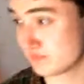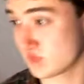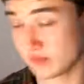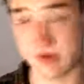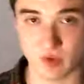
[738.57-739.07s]

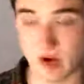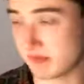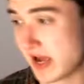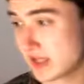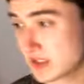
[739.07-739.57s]
could be
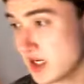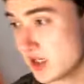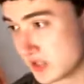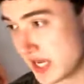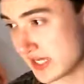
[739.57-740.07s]
problematic,
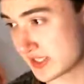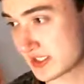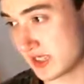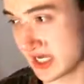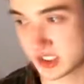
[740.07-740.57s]

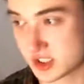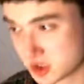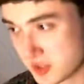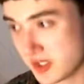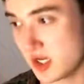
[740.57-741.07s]
like
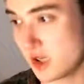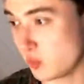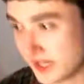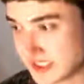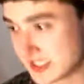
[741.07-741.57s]
Excadrill,
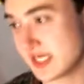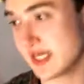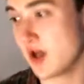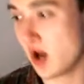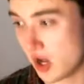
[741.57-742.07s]

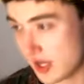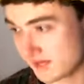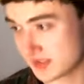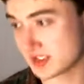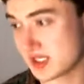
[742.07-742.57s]
Weezing, all that
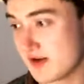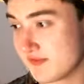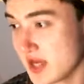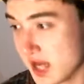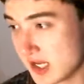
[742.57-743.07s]
fun stuff,
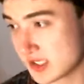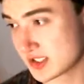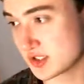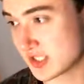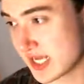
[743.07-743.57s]
and
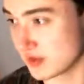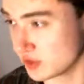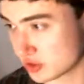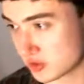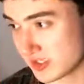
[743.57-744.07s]
also to hit
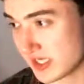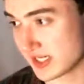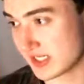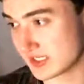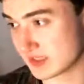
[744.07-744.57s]
neutrally
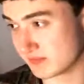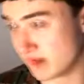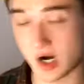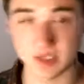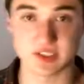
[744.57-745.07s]
against
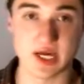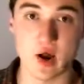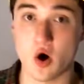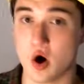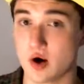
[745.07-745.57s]
Mons that
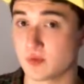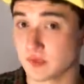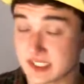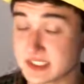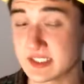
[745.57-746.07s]
are
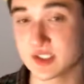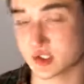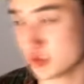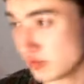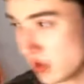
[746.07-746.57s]
resistant
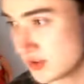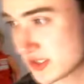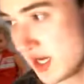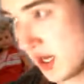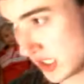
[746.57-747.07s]
to Ghost,
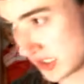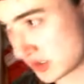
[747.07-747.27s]
like